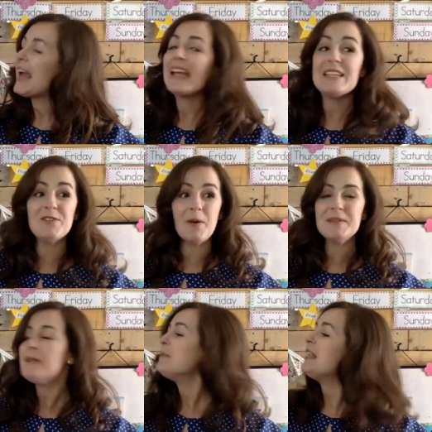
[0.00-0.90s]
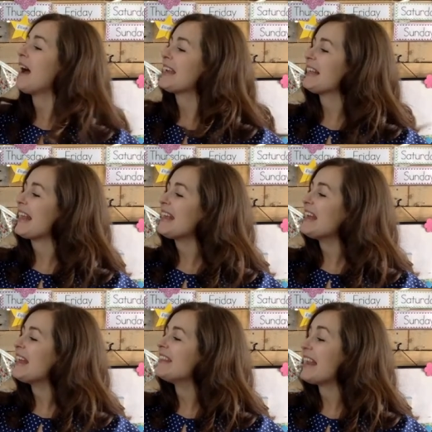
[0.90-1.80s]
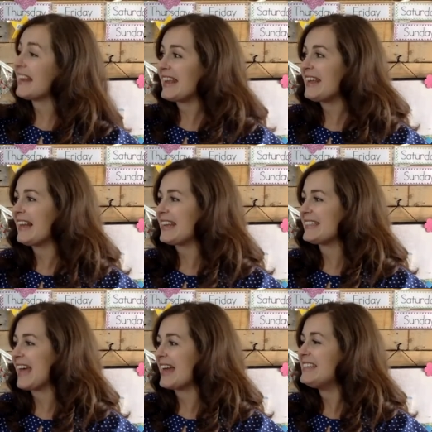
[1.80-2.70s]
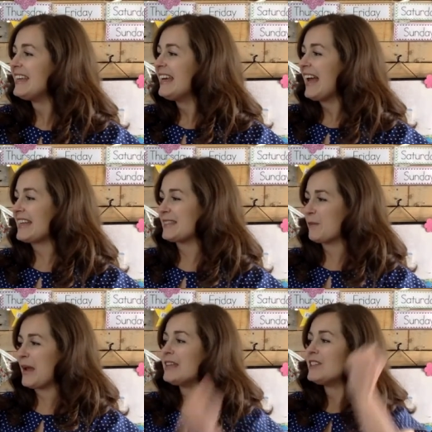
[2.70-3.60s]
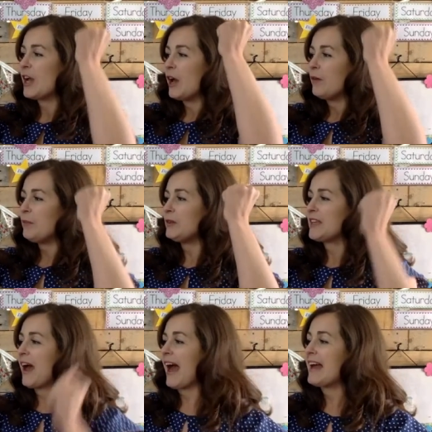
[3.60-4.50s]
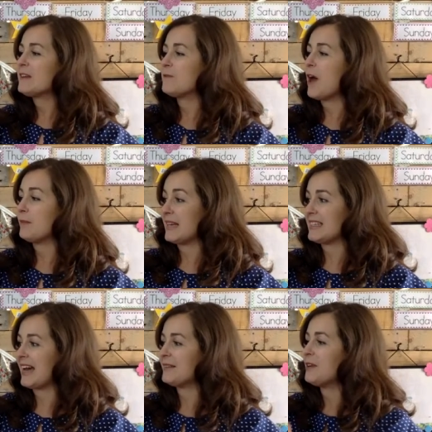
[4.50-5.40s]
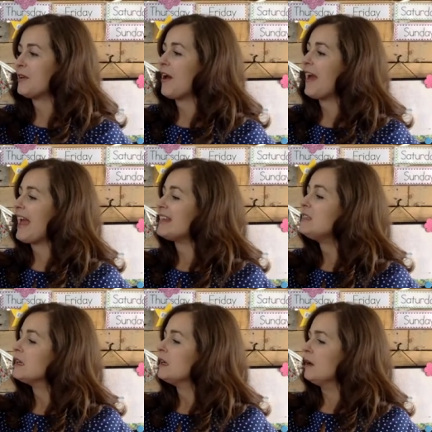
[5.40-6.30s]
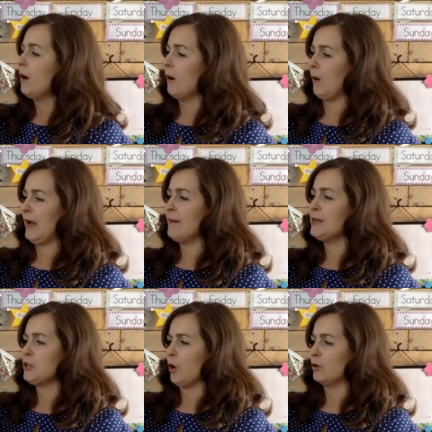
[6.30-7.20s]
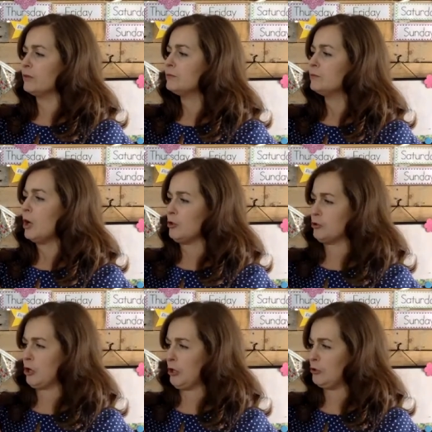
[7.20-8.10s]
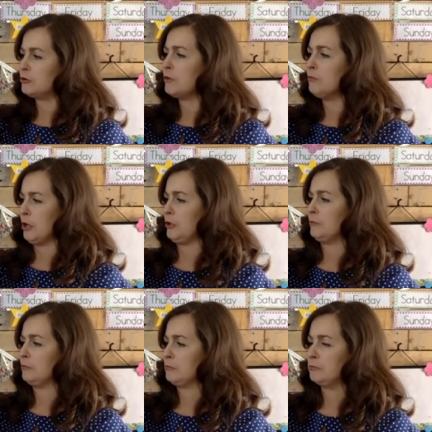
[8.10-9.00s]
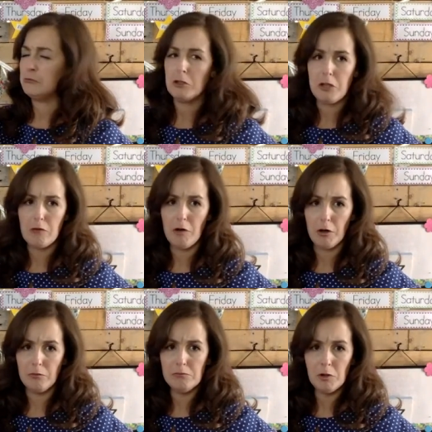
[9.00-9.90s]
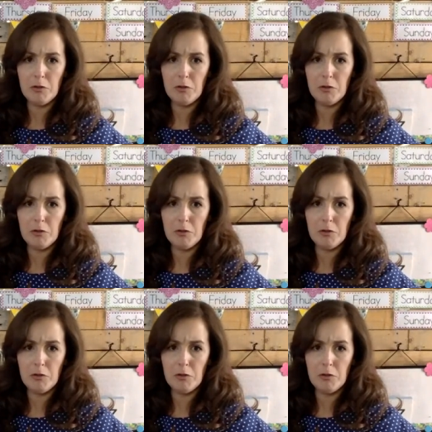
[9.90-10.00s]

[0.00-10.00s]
He dropped it politely then eagerly said, as the witch pulled her hat firmly down on her head, I am a dog, as keen as can be. Is there room